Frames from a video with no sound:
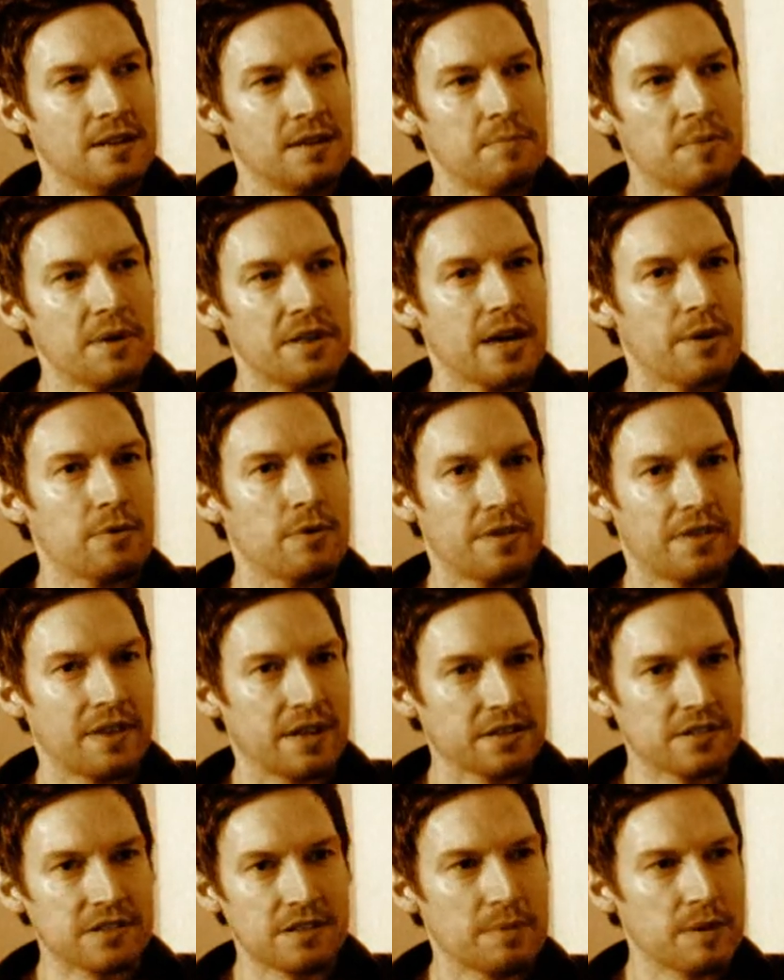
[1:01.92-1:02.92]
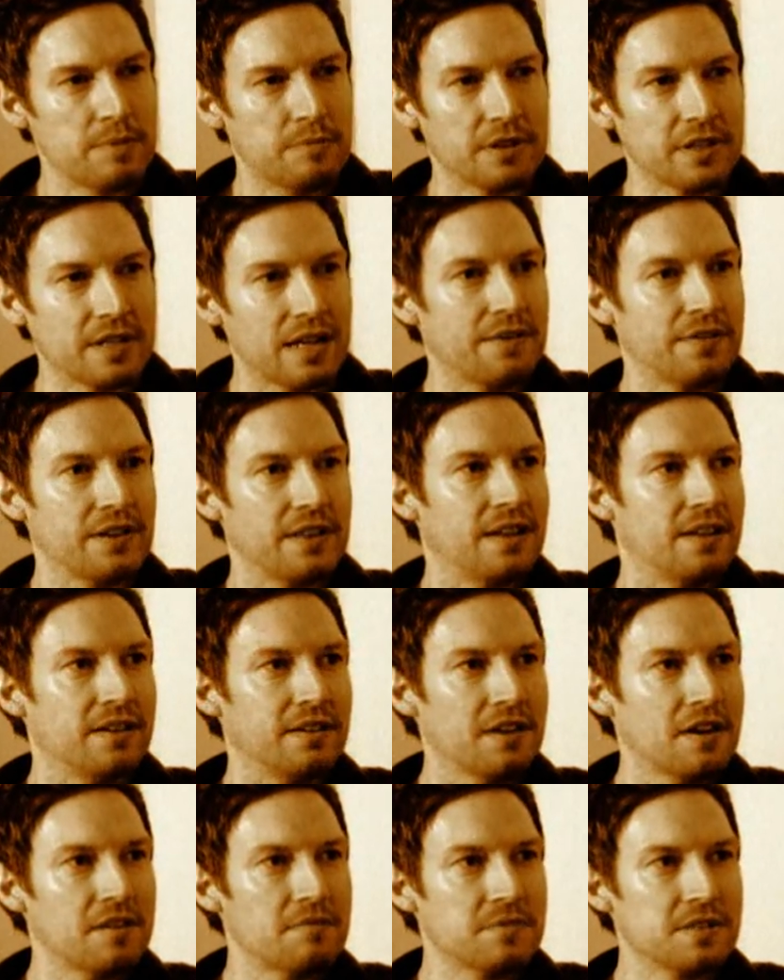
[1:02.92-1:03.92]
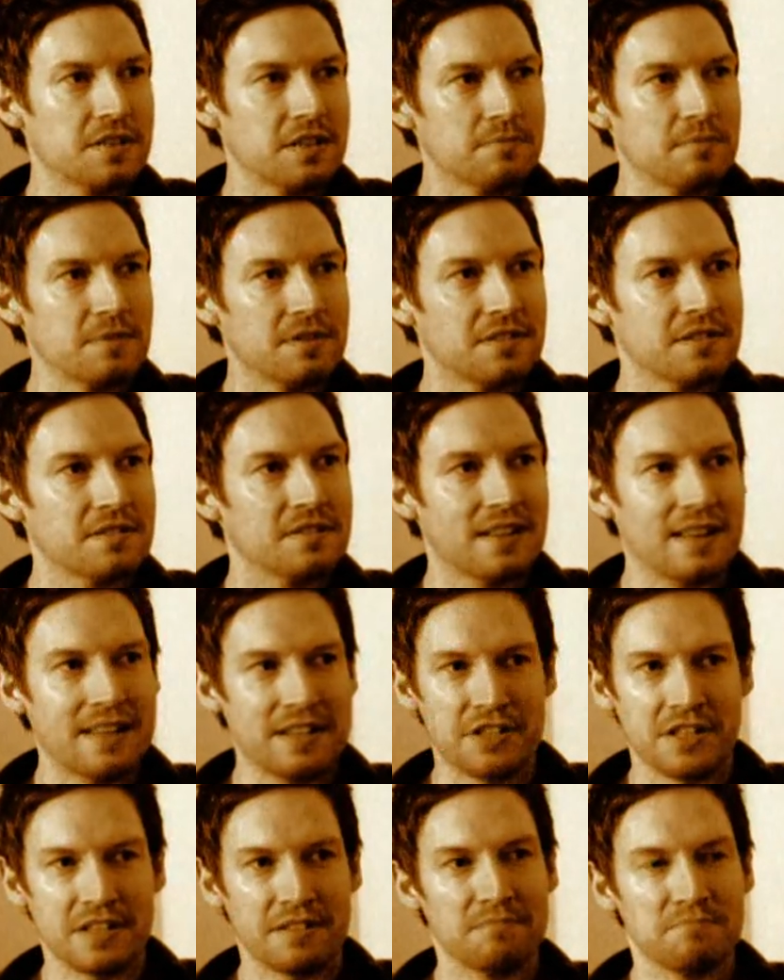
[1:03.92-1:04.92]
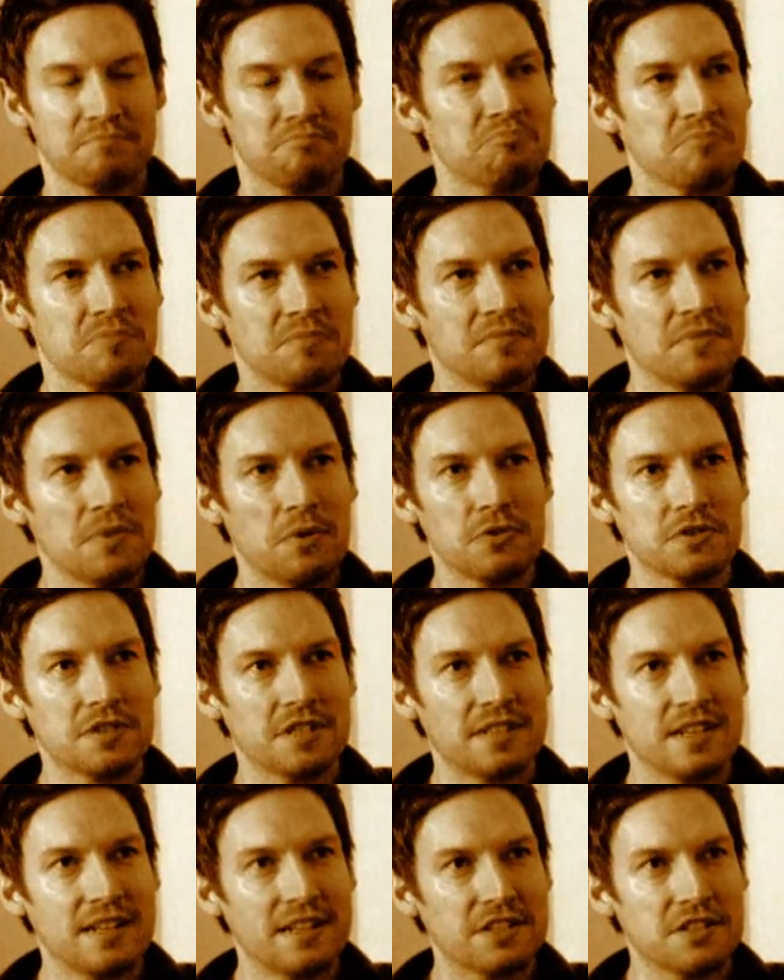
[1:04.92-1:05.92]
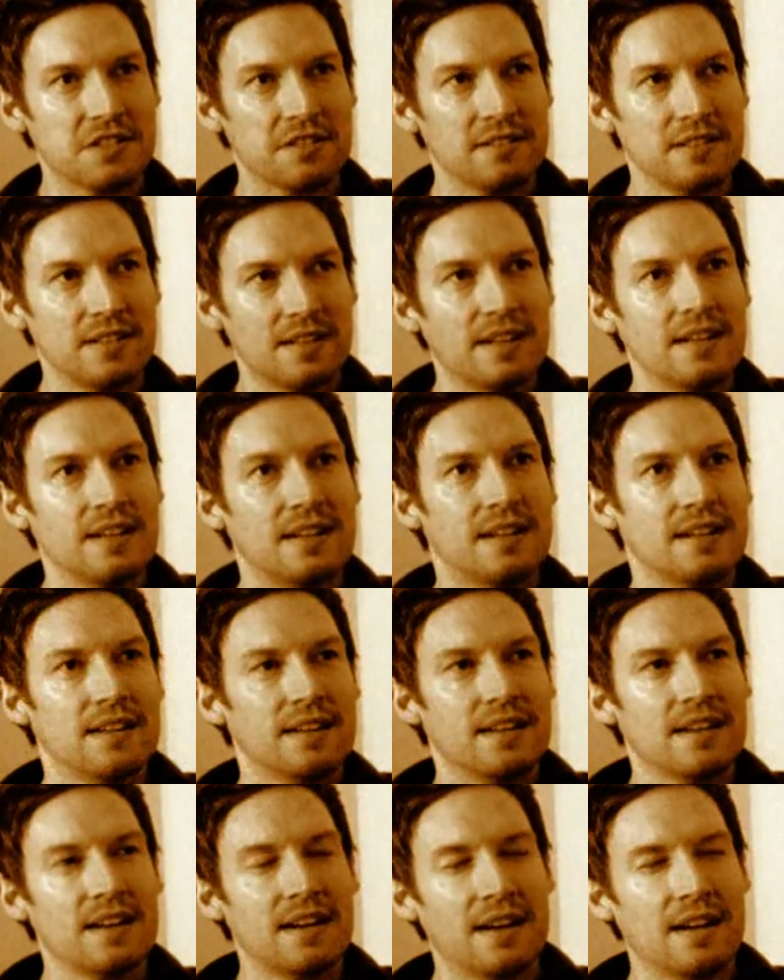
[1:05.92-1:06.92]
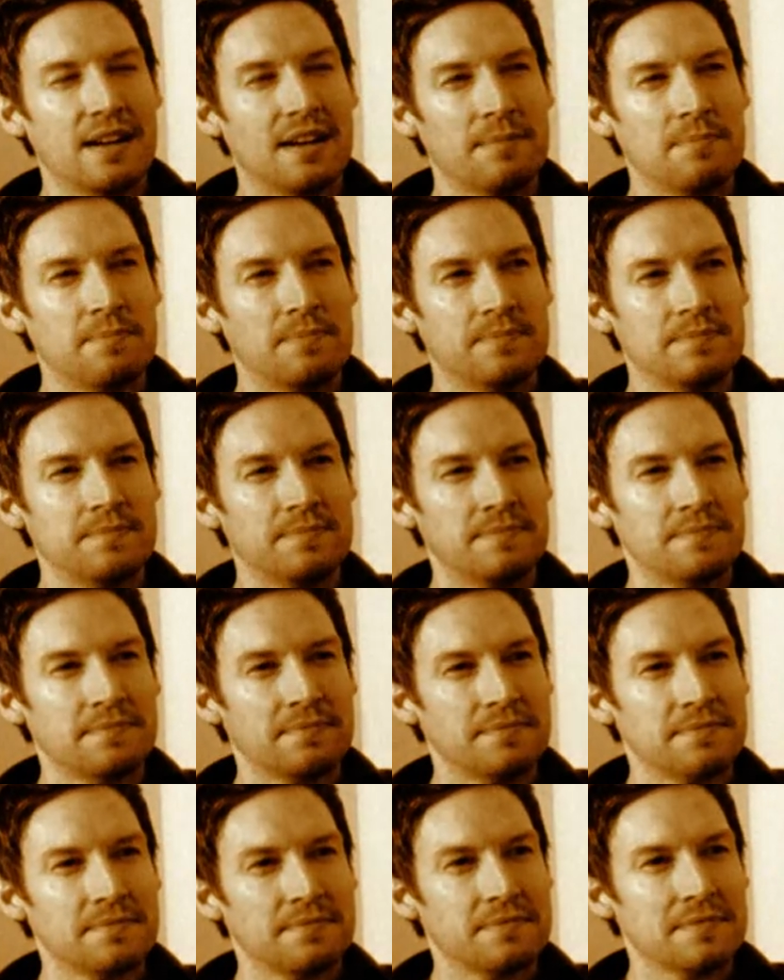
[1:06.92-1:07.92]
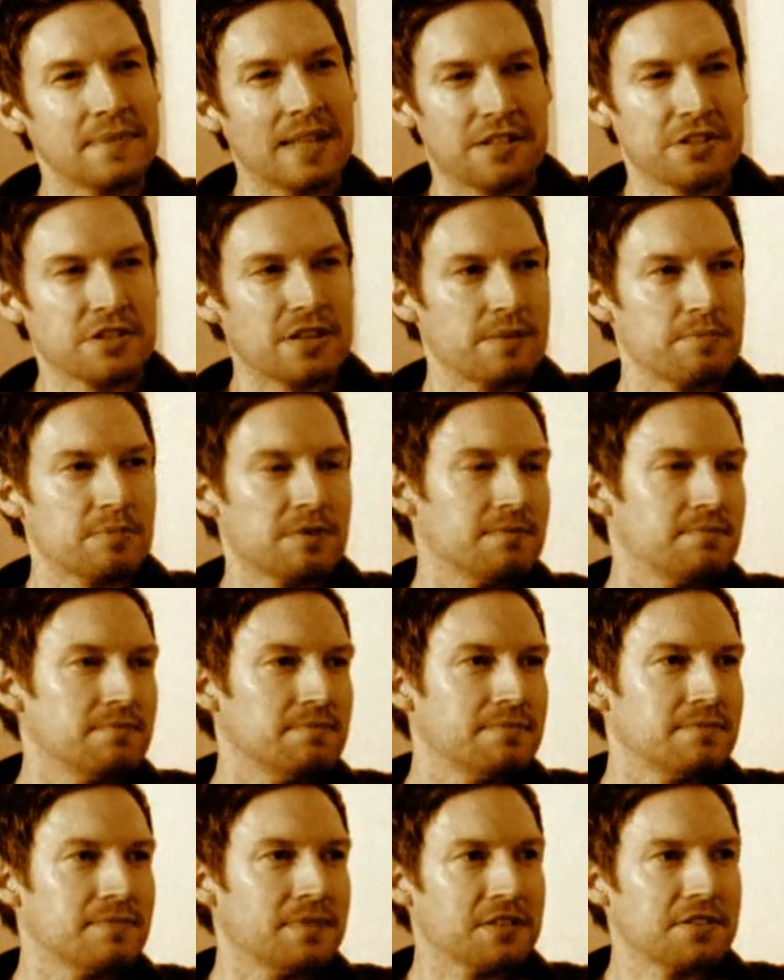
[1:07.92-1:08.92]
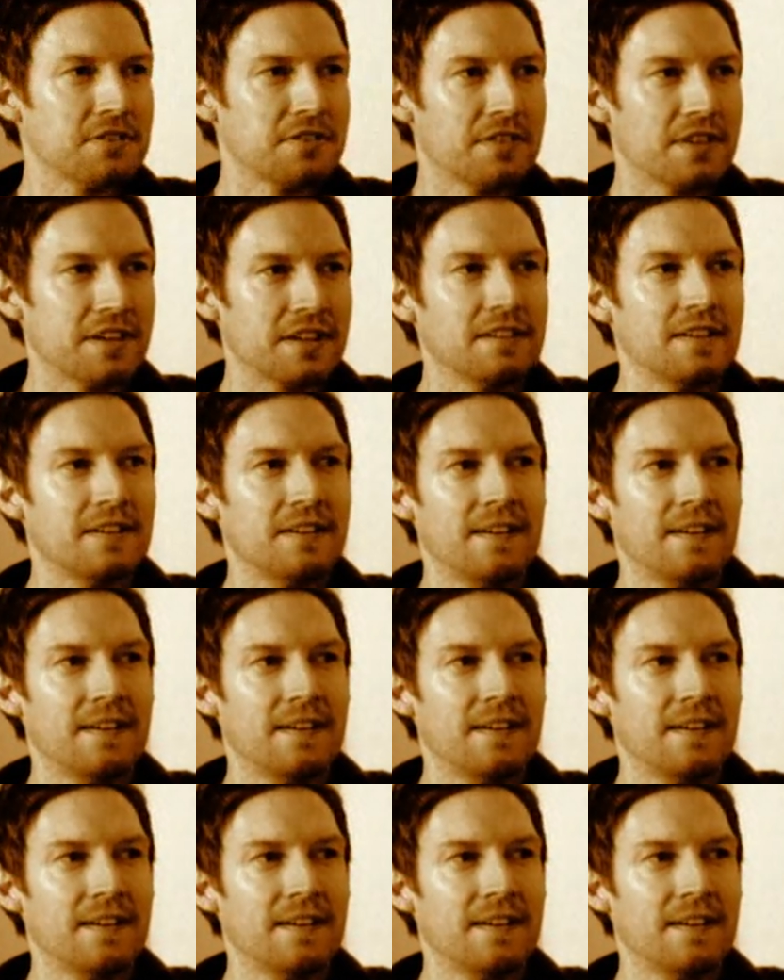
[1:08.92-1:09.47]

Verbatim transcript: but they were things that people could have in their homes, I suppose. Classic horses' heads, um, landscapes, that mm. sort of thing.